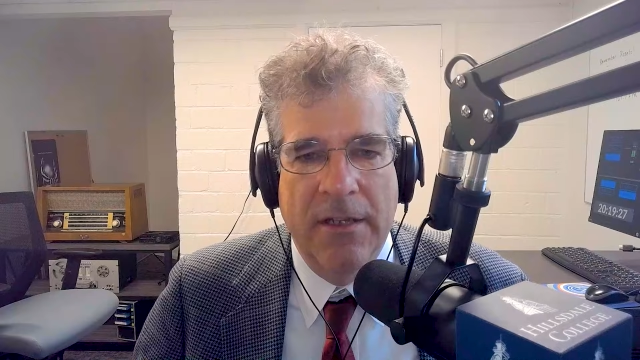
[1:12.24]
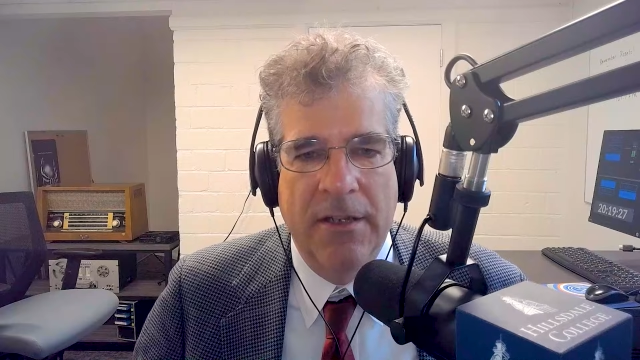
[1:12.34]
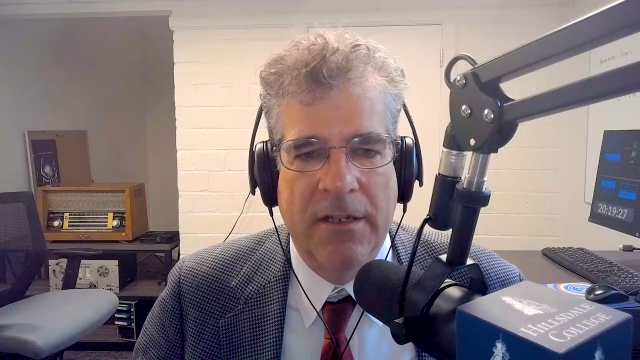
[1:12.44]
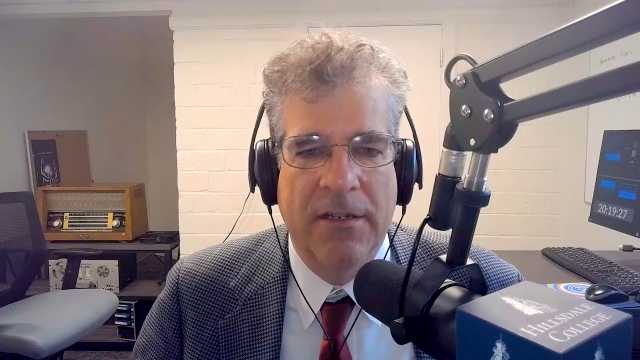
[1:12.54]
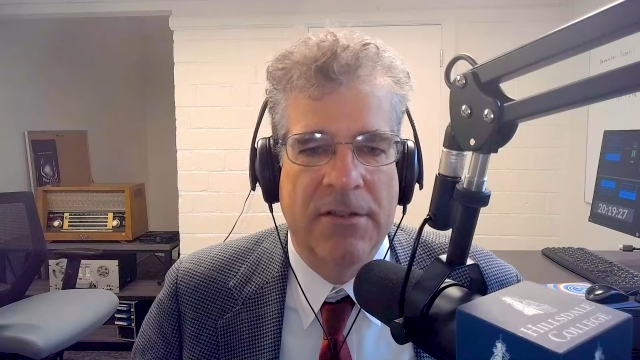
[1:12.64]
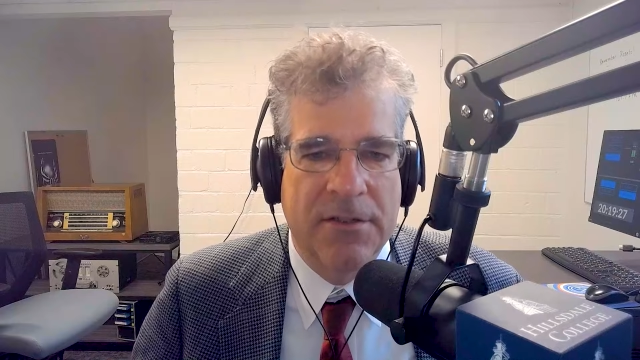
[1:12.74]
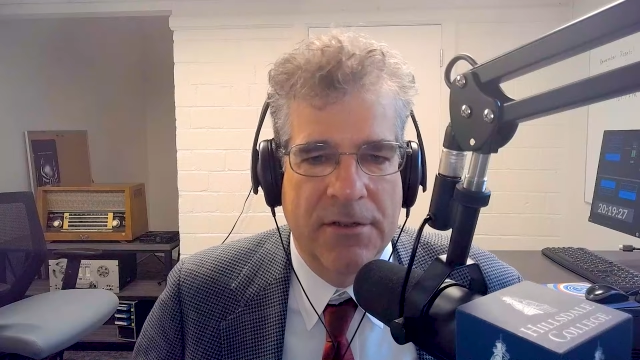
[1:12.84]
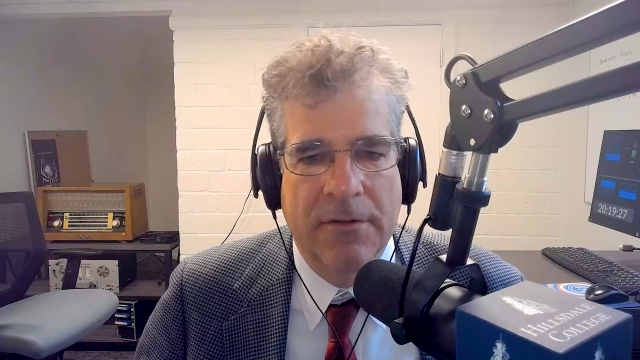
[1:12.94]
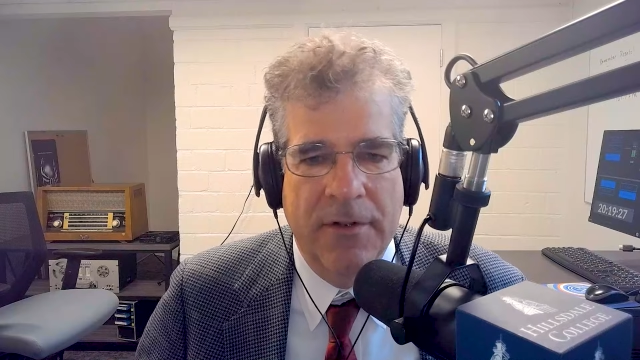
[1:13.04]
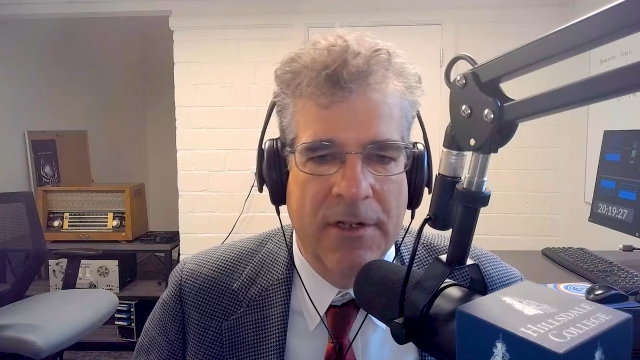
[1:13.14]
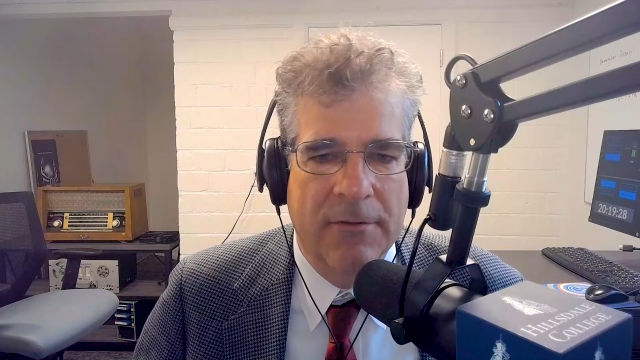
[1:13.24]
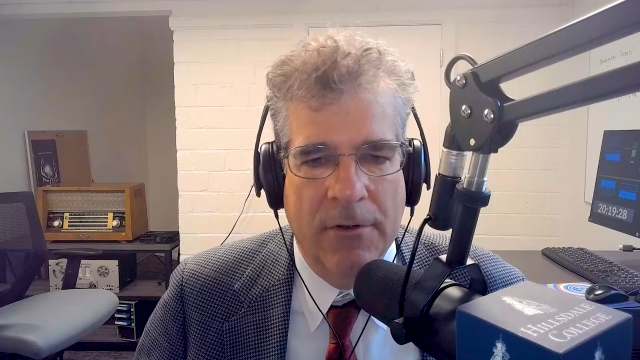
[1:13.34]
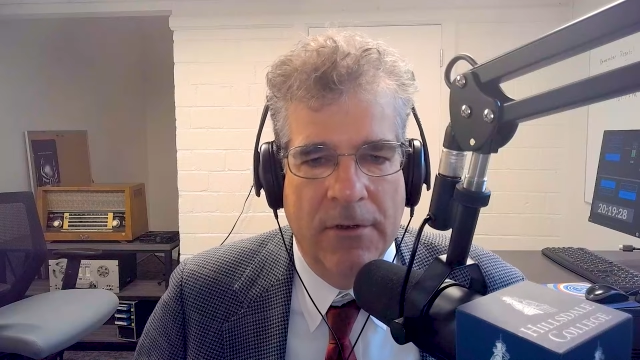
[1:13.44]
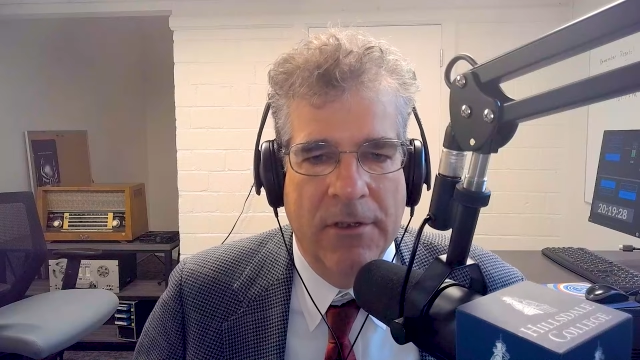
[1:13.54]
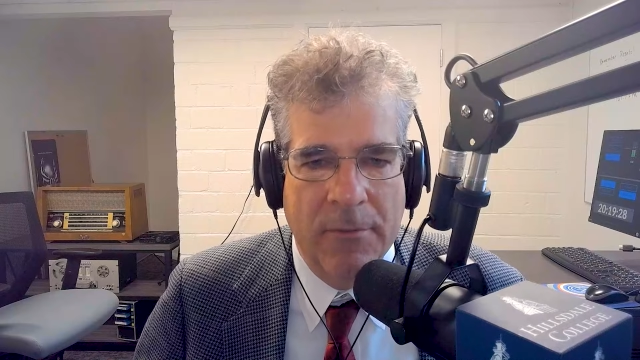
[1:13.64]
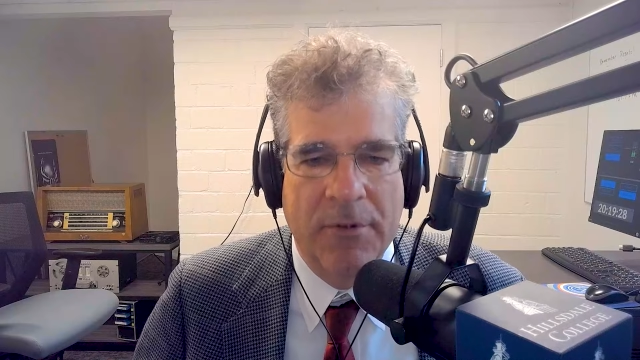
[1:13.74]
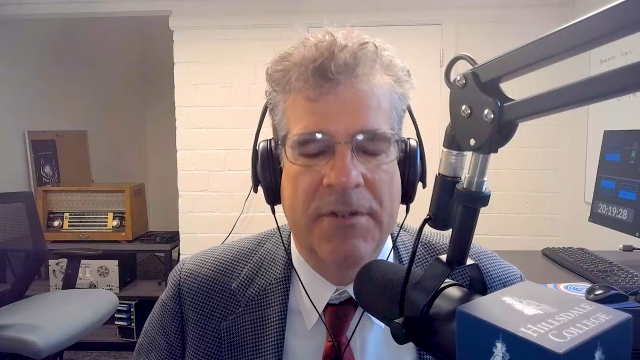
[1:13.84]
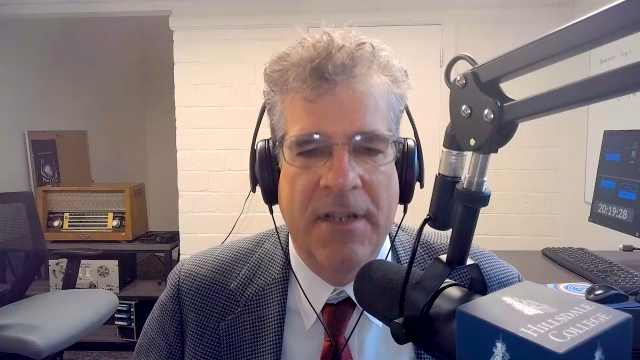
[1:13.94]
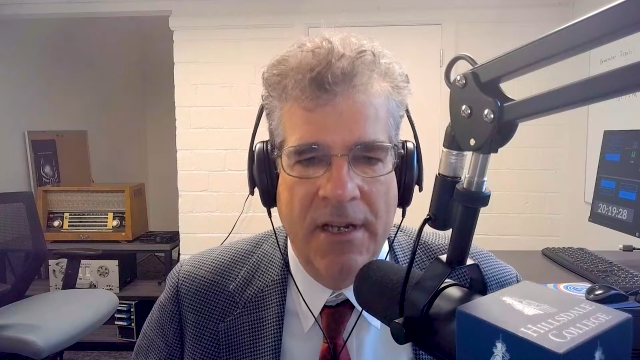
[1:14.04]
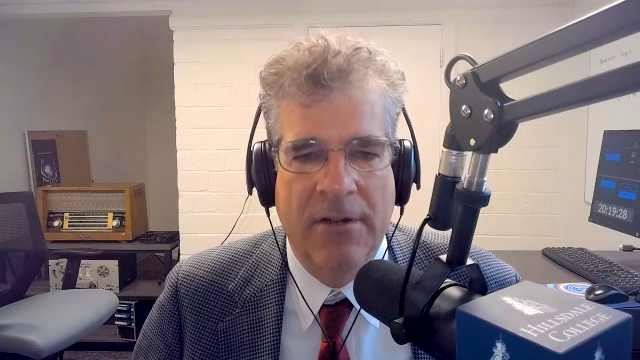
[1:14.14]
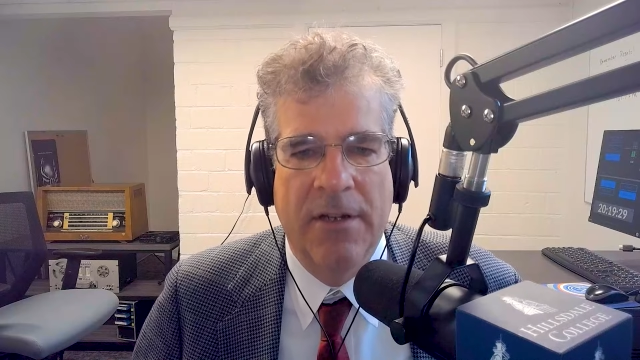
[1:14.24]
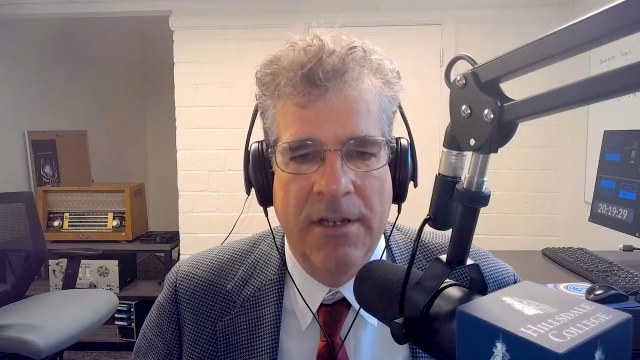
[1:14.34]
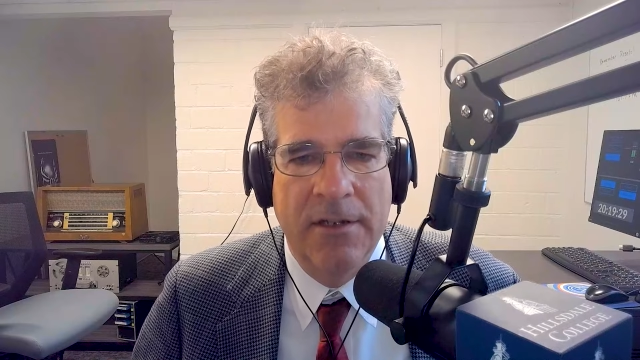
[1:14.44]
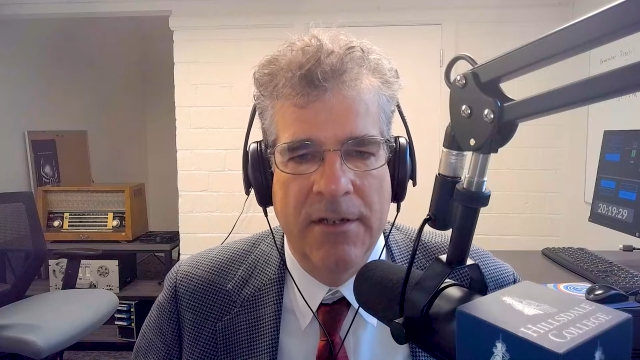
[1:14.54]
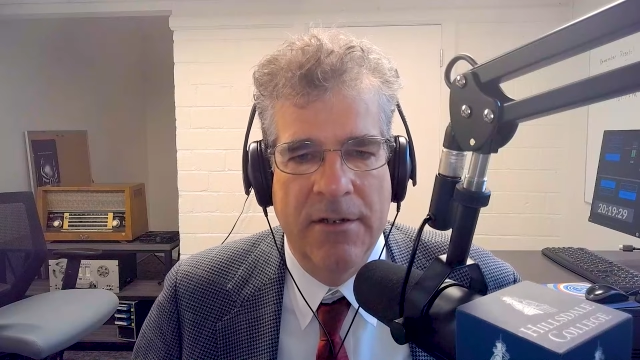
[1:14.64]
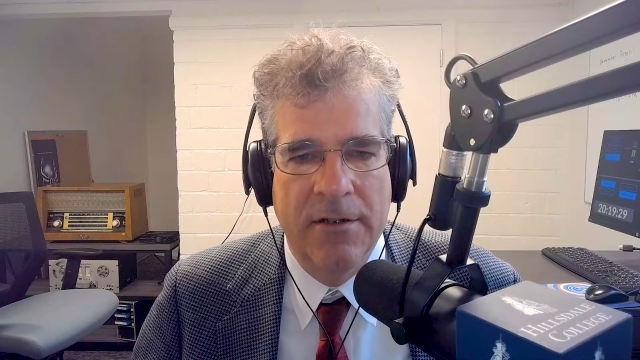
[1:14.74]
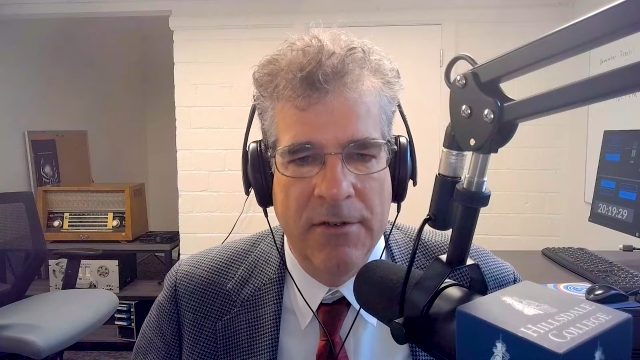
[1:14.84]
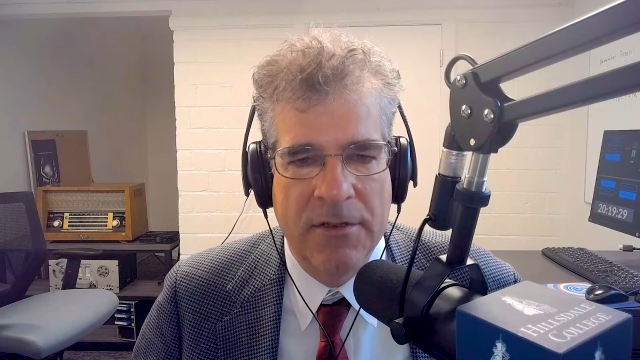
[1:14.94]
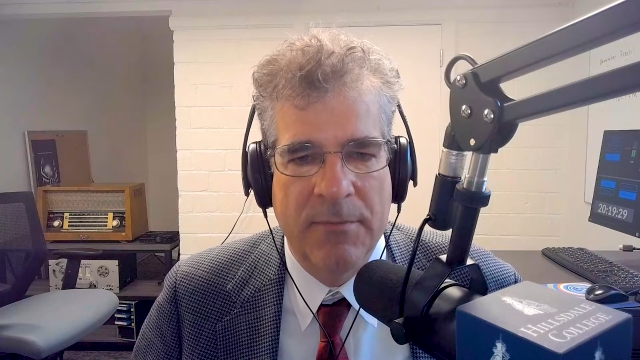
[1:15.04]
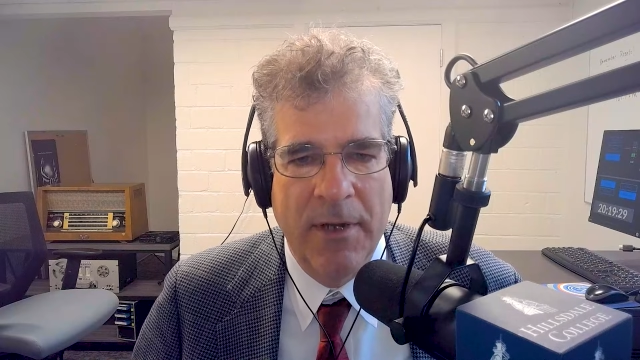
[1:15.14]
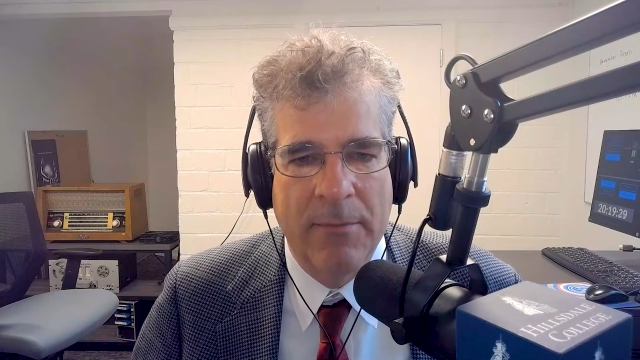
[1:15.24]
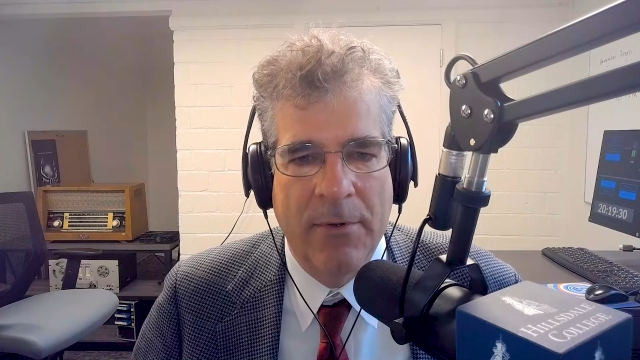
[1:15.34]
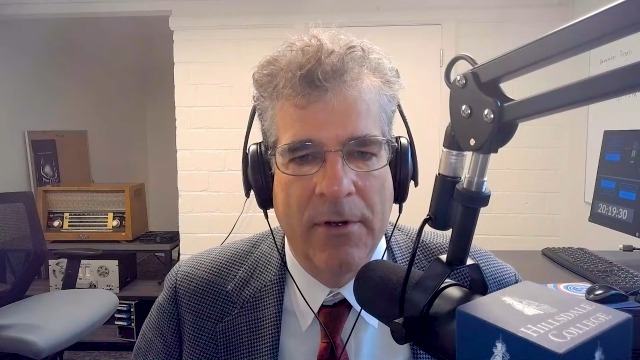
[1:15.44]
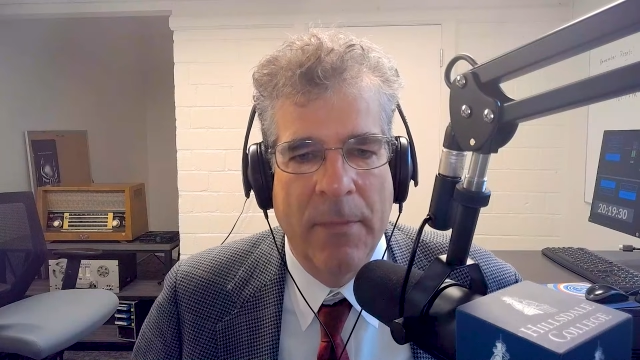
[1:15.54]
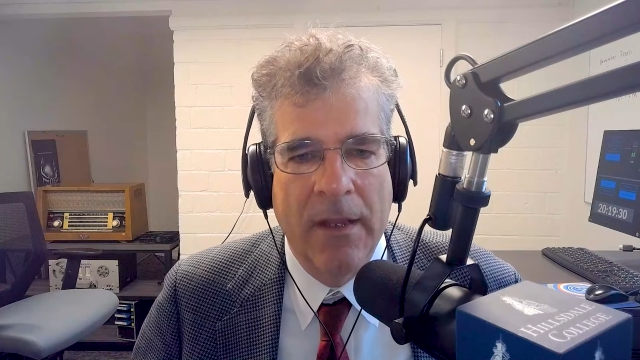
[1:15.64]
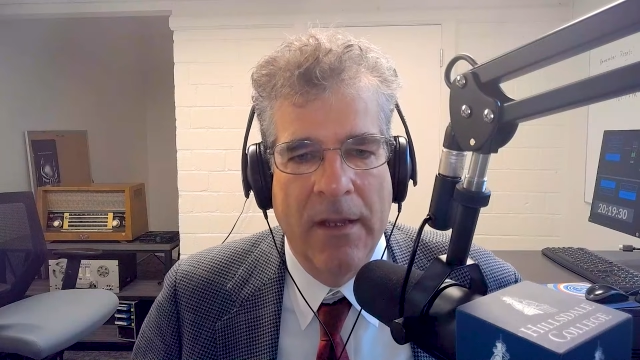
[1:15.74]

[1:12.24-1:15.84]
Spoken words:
the conservative or libertarian newspaper